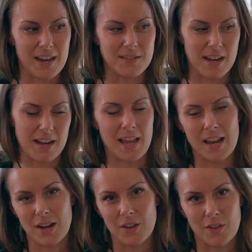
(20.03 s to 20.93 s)
kind of
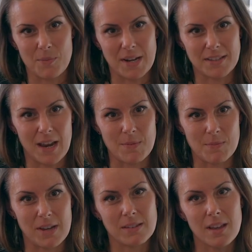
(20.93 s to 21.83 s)
dedicating all of my
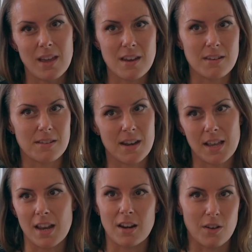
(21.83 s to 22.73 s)
time to my son,
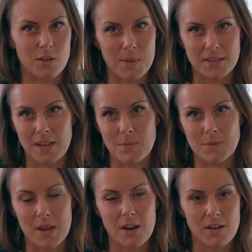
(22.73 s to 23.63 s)
dedicating all of my time to my